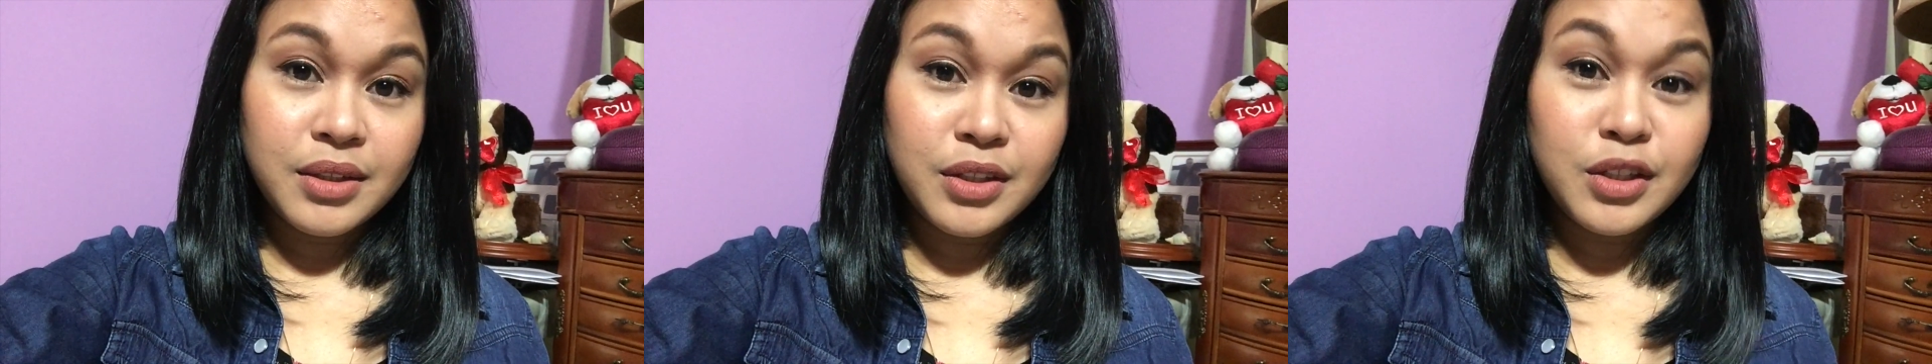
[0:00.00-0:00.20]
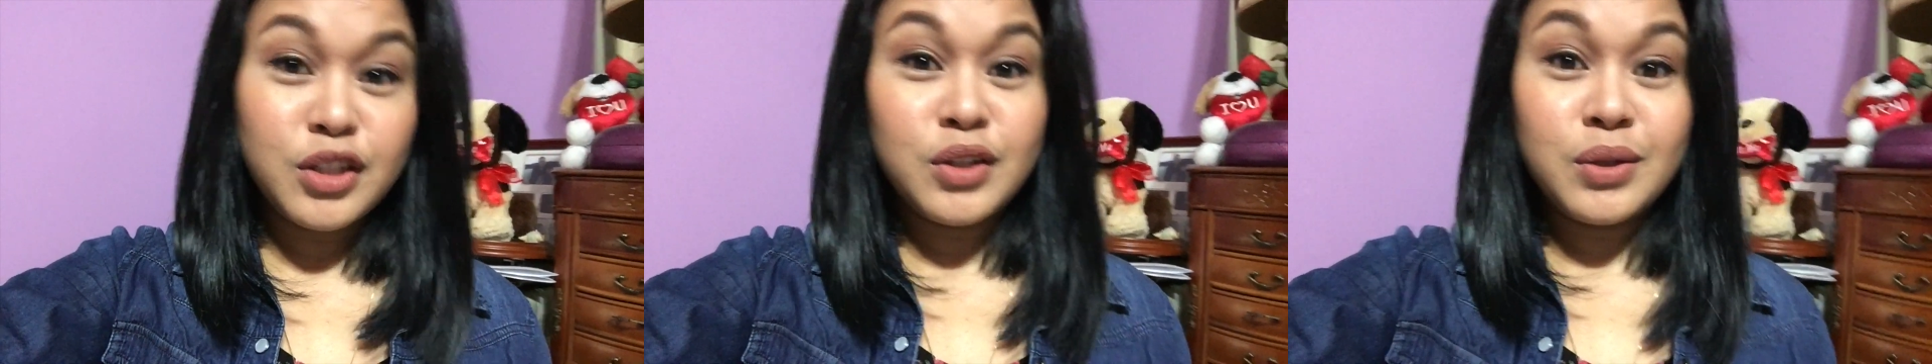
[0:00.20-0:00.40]

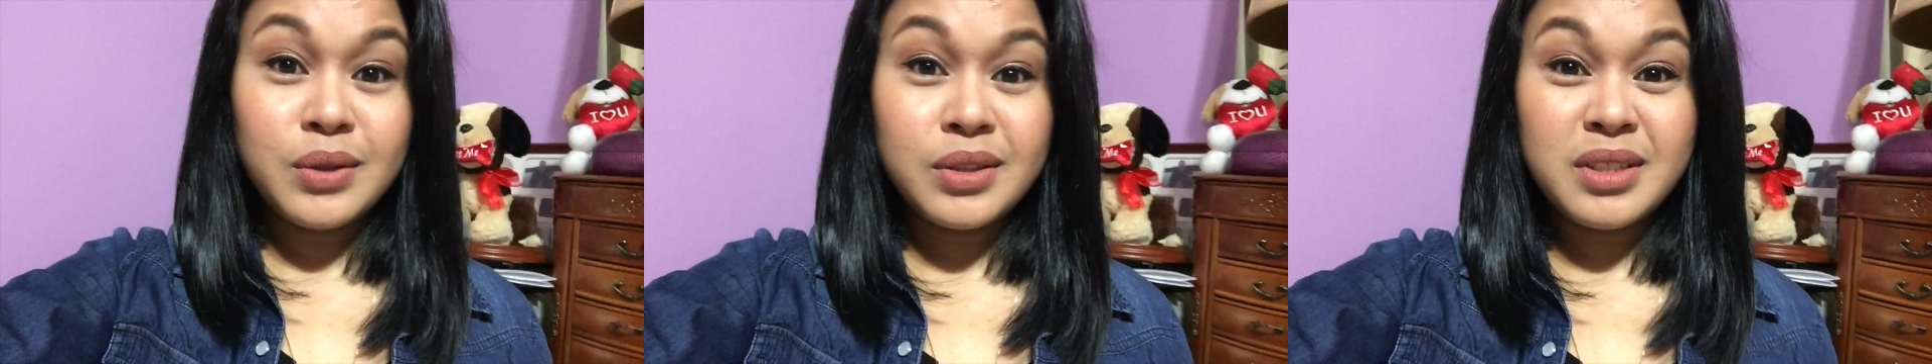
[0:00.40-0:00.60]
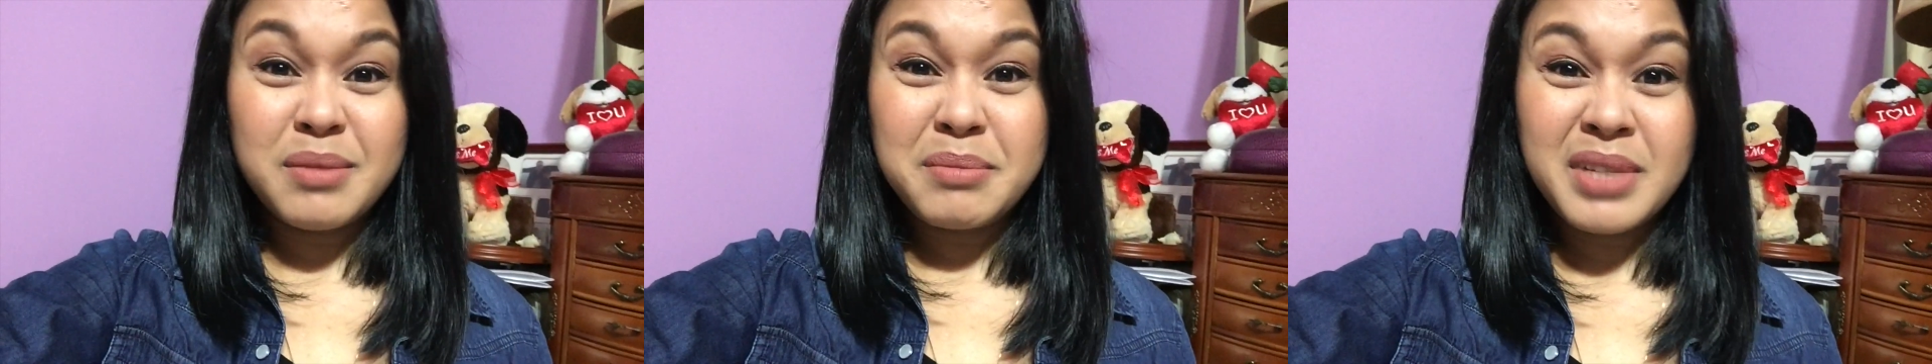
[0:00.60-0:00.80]
you know,
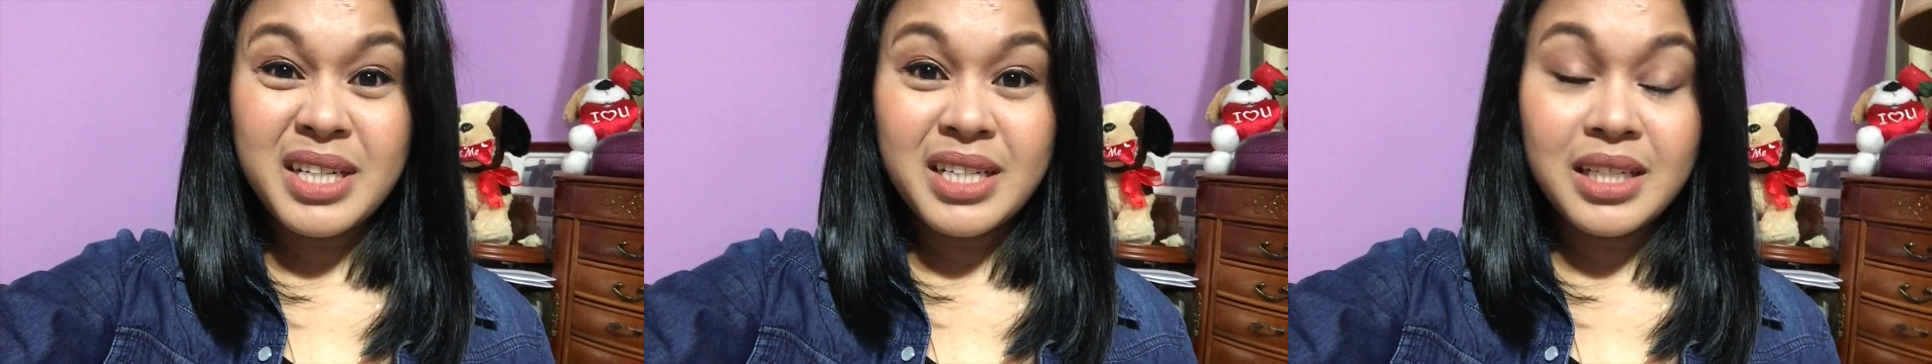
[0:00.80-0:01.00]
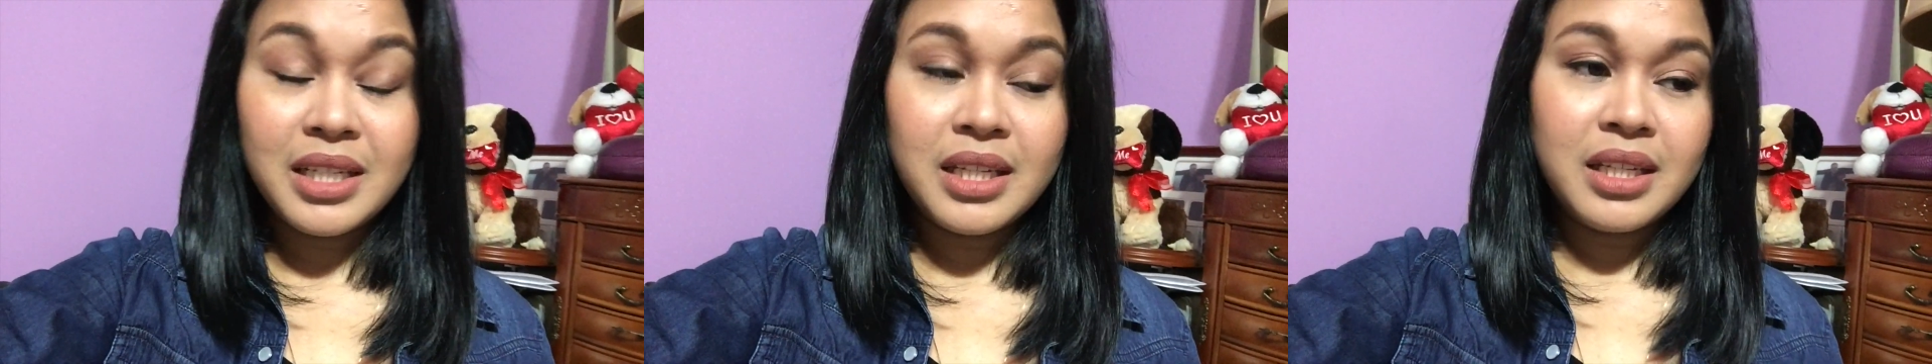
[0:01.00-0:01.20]

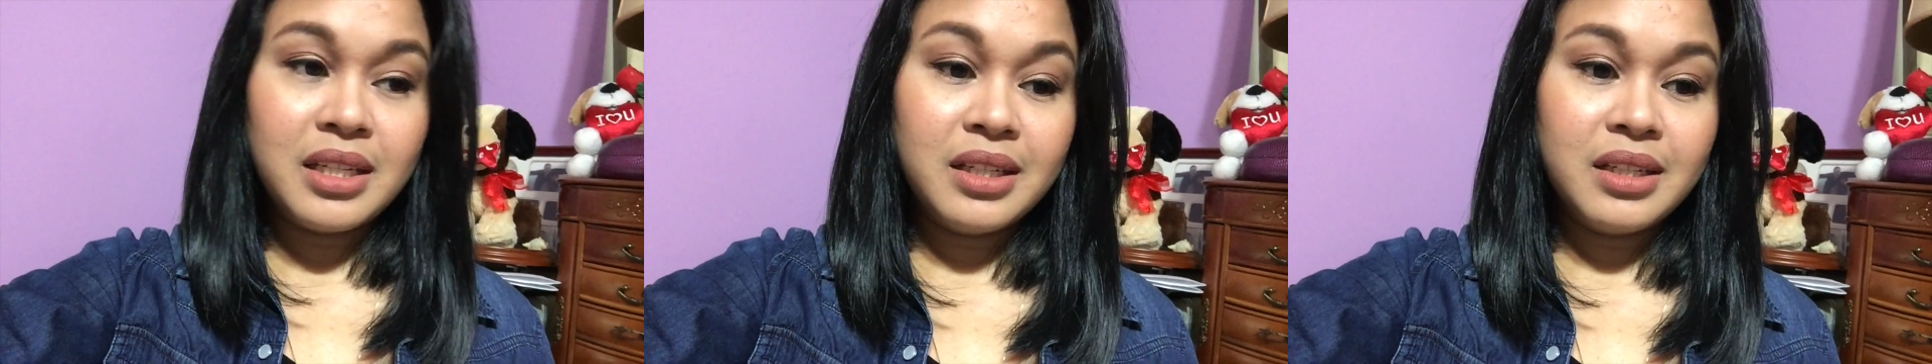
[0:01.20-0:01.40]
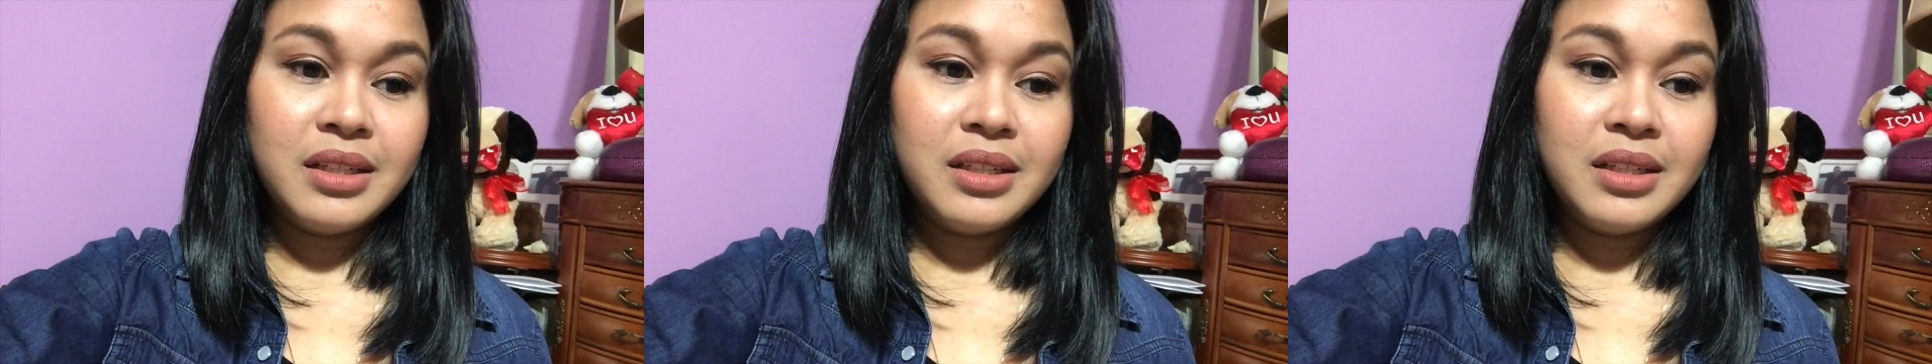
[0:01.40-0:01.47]
somebody, and